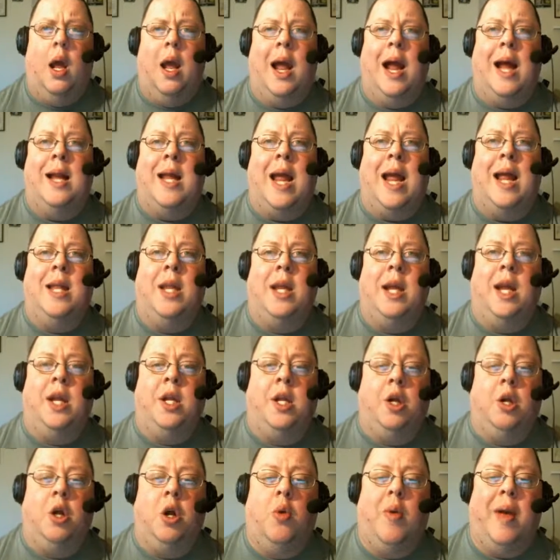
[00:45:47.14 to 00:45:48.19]
and
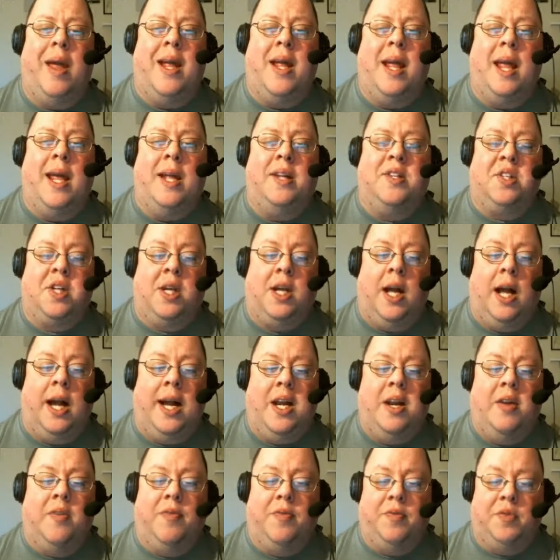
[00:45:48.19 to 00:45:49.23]
it's
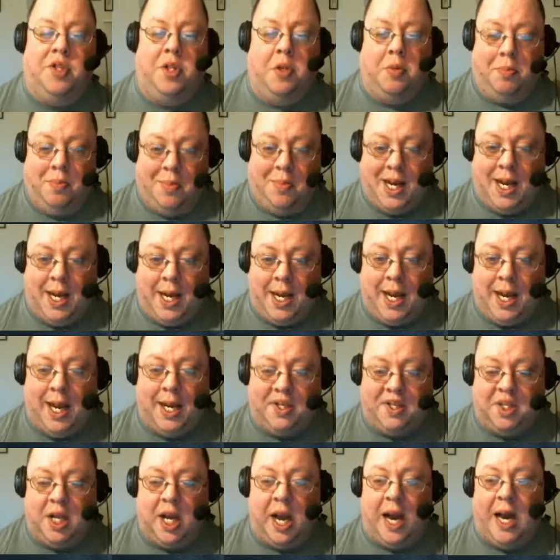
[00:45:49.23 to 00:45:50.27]
kind of, to me,
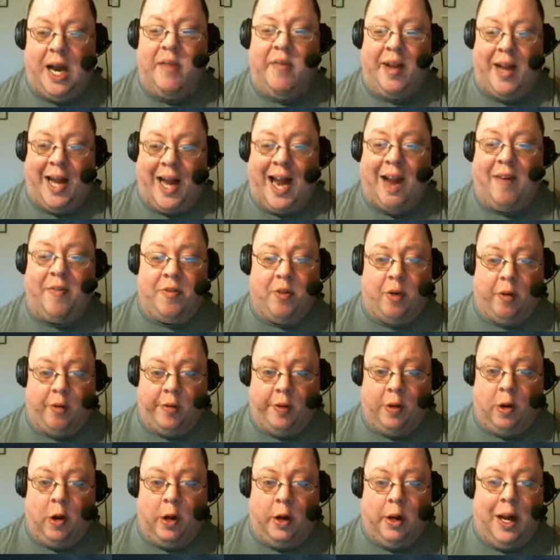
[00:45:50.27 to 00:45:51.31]
it's kind of an
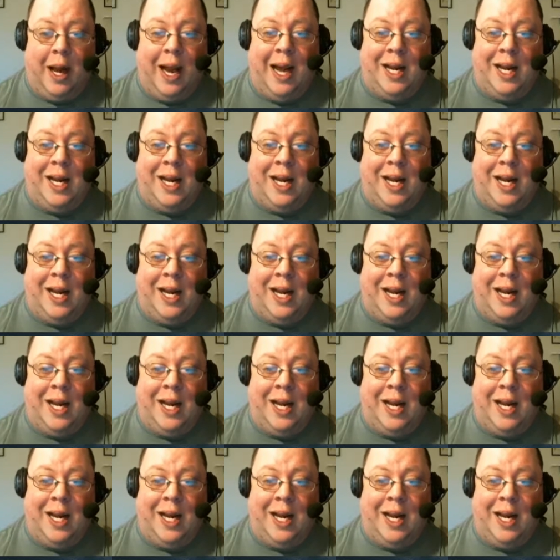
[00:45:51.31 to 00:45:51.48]
afterthought,